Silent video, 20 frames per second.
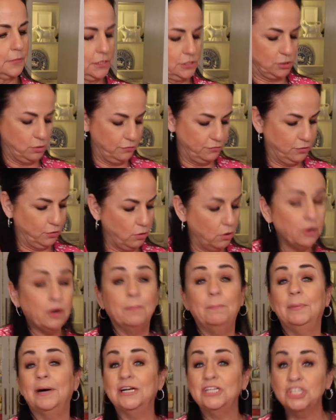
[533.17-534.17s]
So if you're on
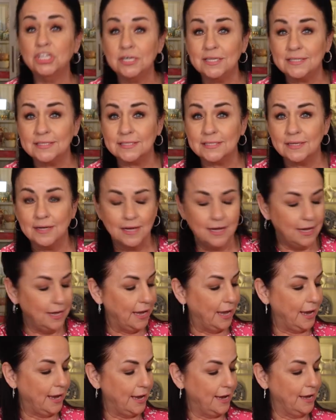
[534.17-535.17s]
a budget
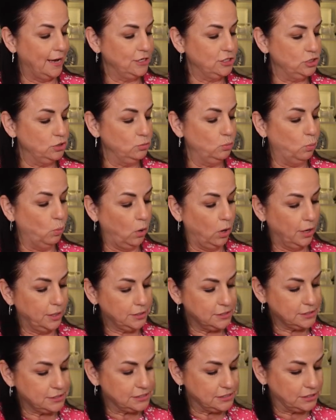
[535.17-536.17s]
and you
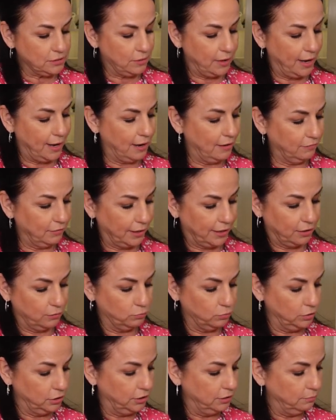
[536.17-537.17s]
want to still have like a
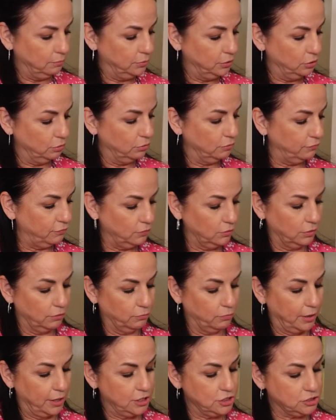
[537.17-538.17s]
really beautiful
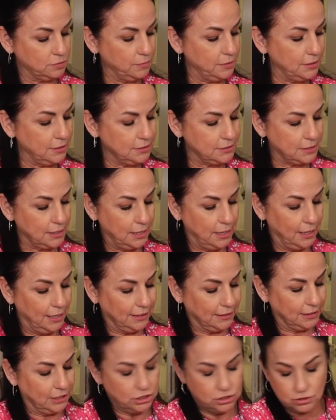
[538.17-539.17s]
arrangement,
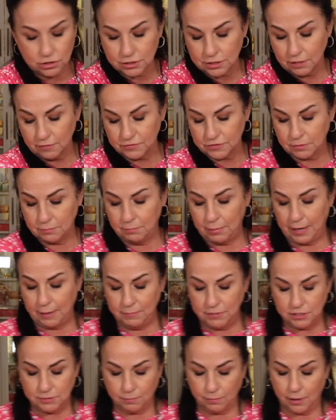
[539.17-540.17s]
get yourself some
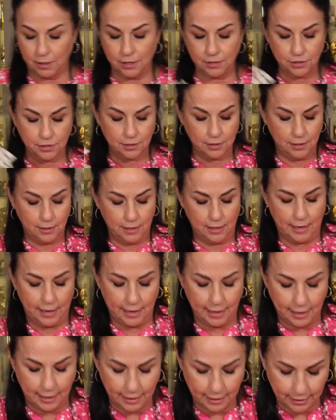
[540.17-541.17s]
baby's breath
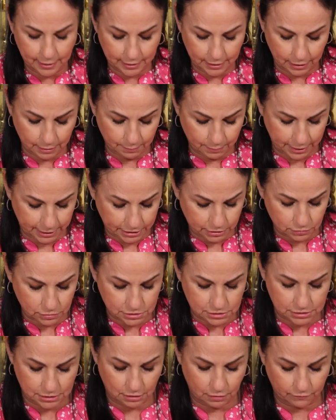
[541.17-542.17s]
and make
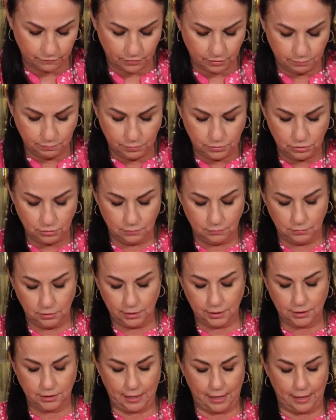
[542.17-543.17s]
yourself look at